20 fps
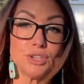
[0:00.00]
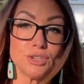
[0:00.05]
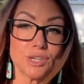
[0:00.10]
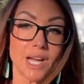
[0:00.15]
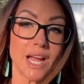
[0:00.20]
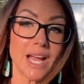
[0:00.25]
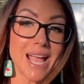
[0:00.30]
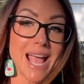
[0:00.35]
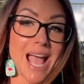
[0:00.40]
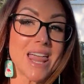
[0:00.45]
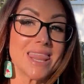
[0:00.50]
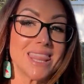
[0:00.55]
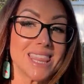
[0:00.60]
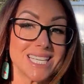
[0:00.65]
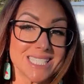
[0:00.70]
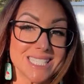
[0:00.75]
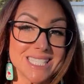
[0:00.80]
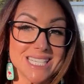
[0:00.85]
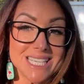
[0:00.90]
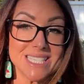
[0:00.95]
during
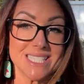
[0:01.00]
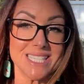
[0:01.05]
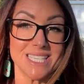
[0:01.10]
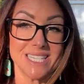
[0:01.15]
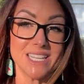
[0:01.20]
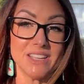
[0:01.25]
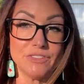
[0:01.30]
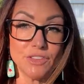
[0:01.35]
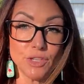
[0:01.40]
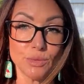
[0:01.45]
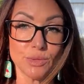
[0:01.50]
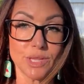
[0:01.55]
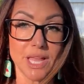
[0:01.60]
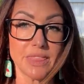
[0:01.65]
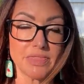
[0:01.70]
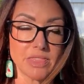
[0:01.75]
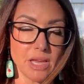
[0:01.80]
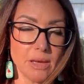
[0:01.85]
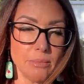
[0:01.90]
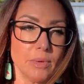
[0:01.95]
the season if you
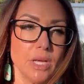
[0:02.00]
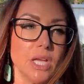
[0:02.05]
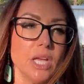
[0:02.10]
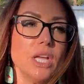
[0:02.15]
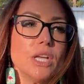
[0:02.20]
let them.